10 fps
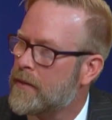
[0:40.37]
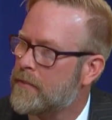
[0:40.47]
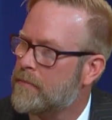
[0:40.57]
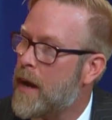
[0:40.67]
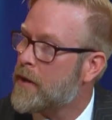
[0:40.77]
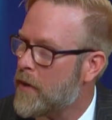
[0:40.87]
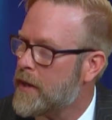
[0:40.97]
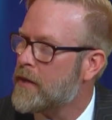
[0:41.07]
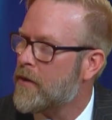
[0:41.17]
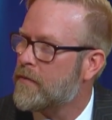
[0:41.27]

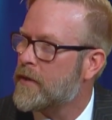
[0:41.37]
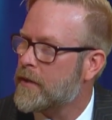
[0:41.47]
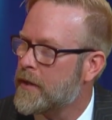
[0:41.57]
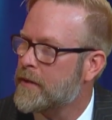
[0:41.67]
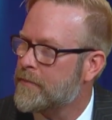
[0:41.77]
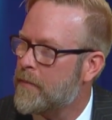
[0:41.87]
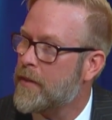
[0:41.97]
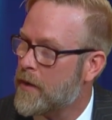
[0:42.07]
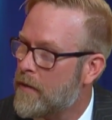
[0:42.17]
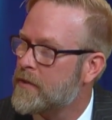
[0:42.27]
migrated over and
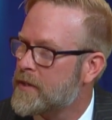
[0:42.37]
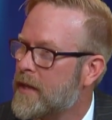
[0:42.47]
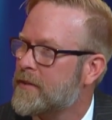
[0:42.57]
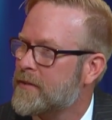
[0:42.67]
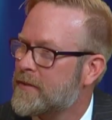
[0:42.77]
been there ever since.